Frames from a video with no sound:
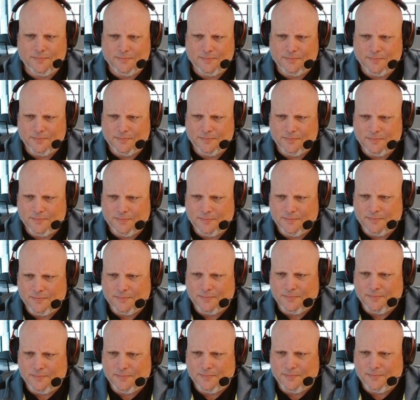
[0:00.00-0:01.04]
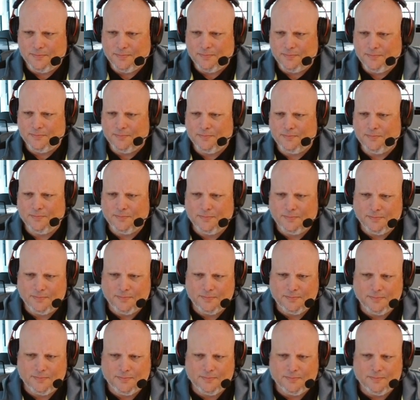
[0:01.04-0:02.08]

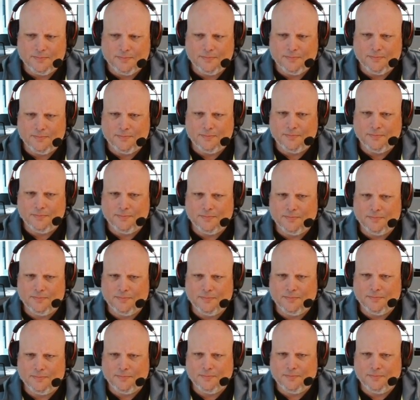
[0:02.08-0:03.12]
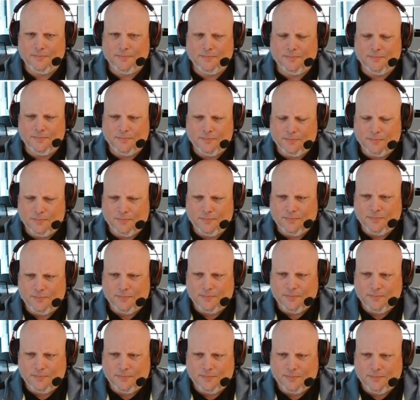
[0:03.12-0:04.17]

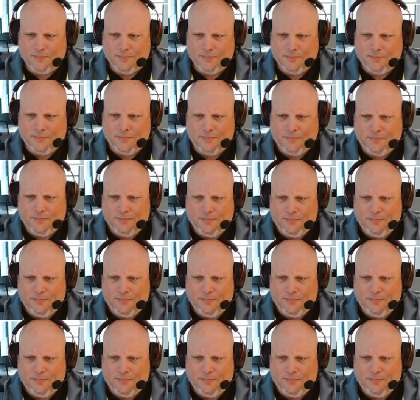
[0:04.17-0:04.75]
[no speech]